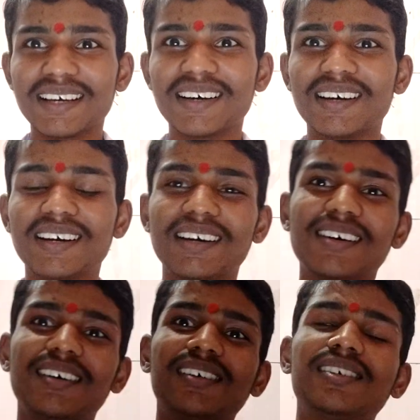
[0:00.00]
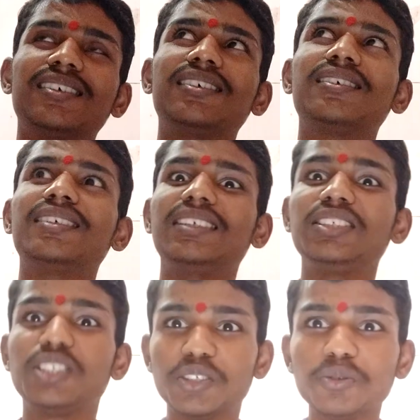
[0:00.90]
uh,
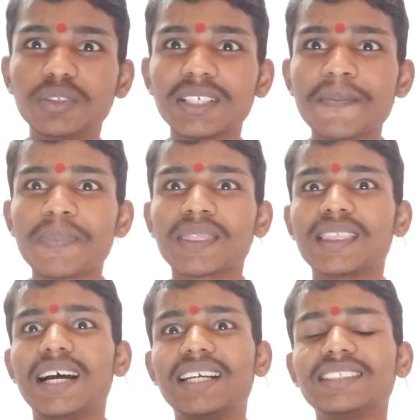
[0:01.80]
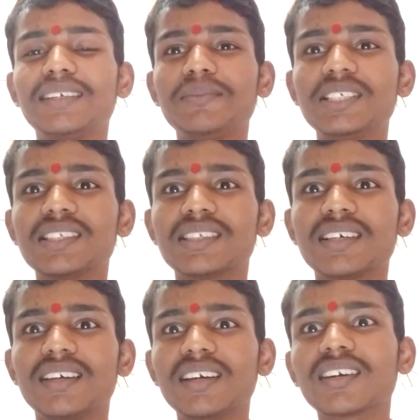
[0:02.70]
institute. That name is
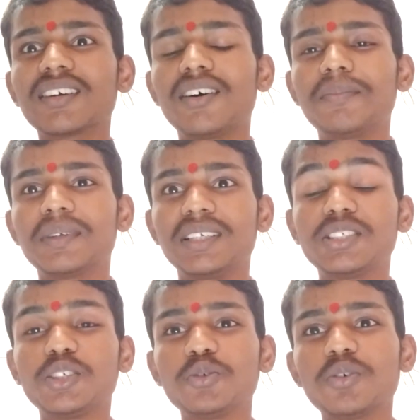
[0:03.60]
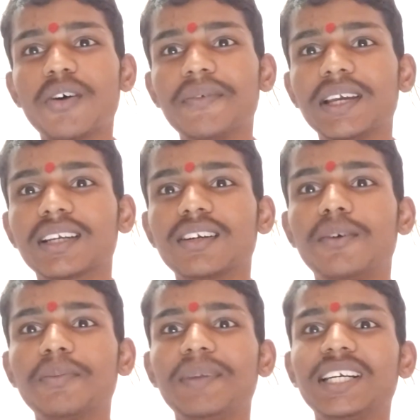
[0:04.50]
Aircraft Institute of
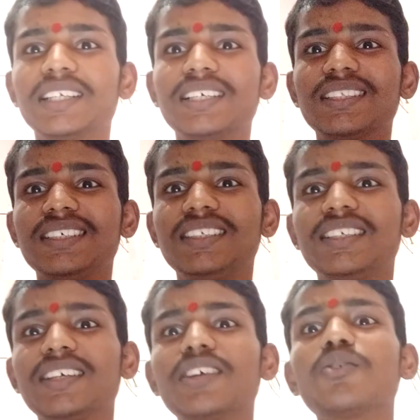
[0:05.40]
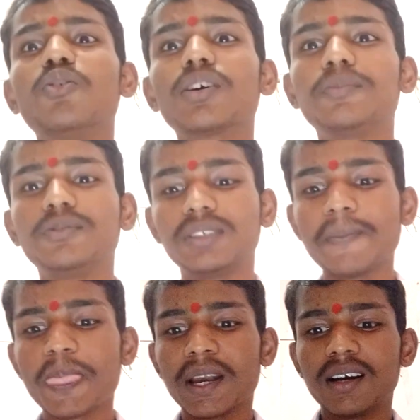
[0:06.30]
Aircraft Maintenance Engineering, Gorakhpur.
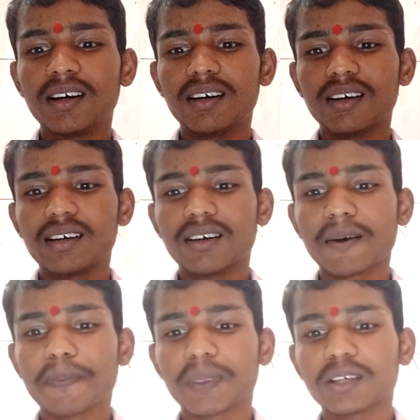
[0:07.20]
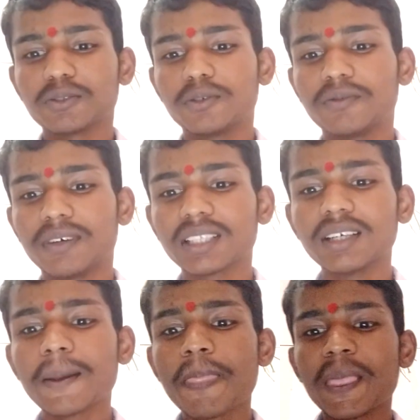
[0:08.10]
So
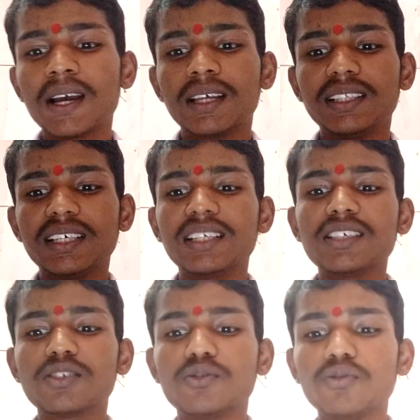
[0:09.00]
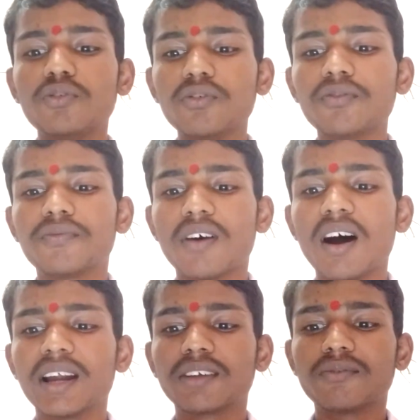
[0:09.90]
further, there is no
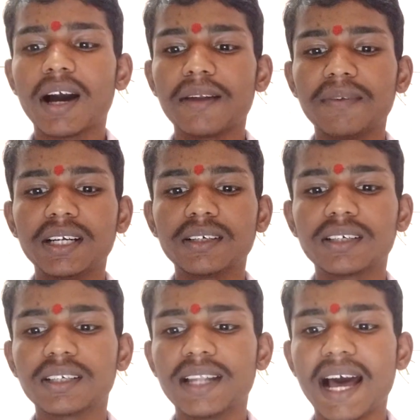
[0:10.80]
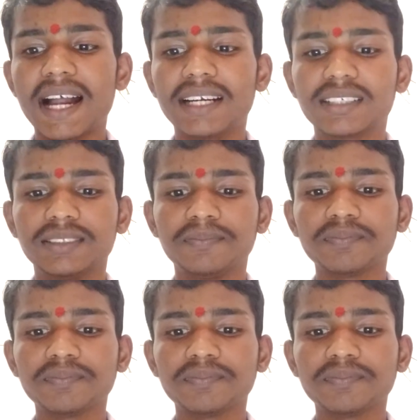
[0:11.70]
FAR requirement that